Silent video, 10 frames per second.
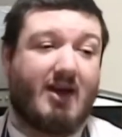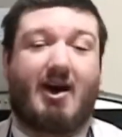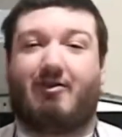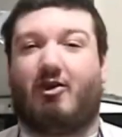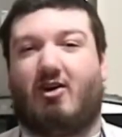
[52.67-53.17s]

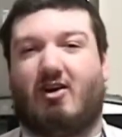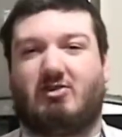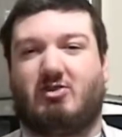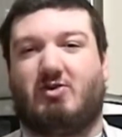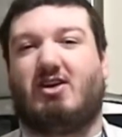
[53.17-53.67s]
I thought
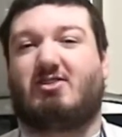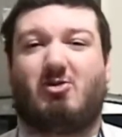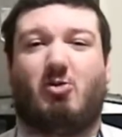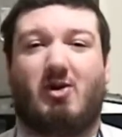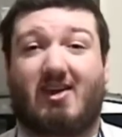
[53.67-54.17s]
let's do a nice
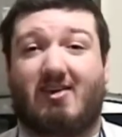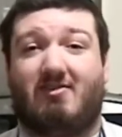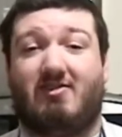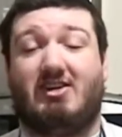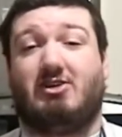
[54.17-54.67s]
quick
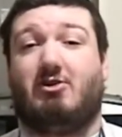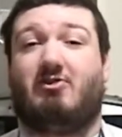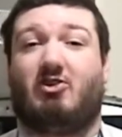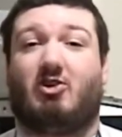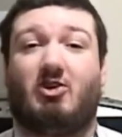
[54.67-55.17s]
video
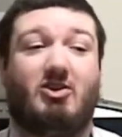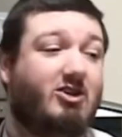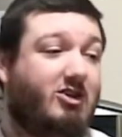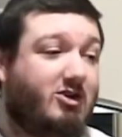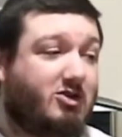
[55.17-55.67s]
for
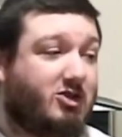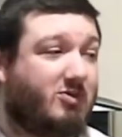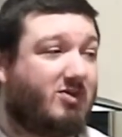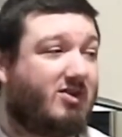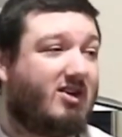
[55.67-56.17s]

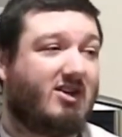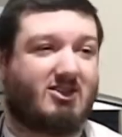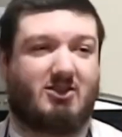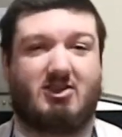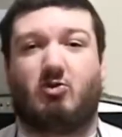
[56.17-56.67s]
YouTube.
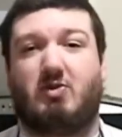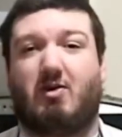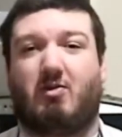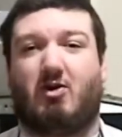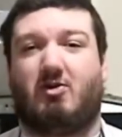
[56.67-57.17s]
So this will be
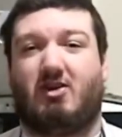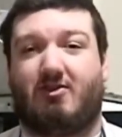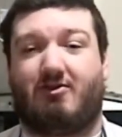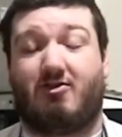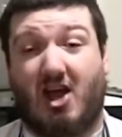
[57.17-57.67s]
uploaded
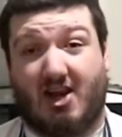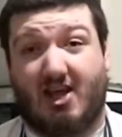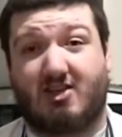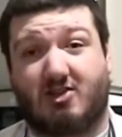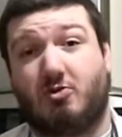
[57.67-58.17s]

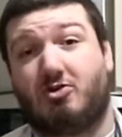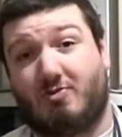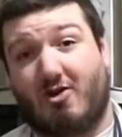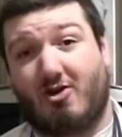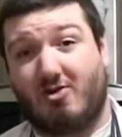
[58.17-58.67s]
Friday, so
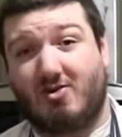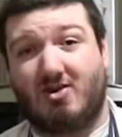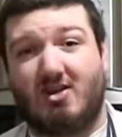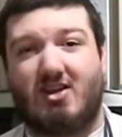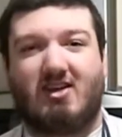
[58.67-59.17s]
tomorrow.
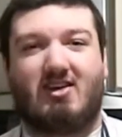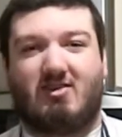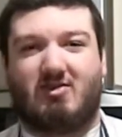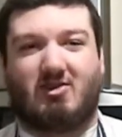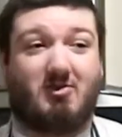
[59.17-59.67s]

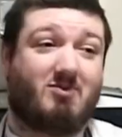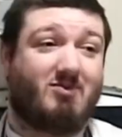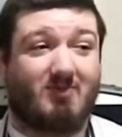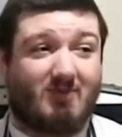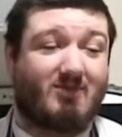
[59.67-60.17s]
So
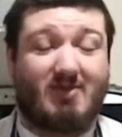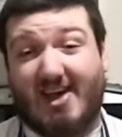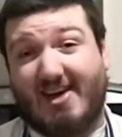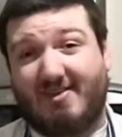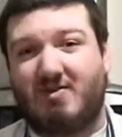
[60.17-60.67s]
yeah.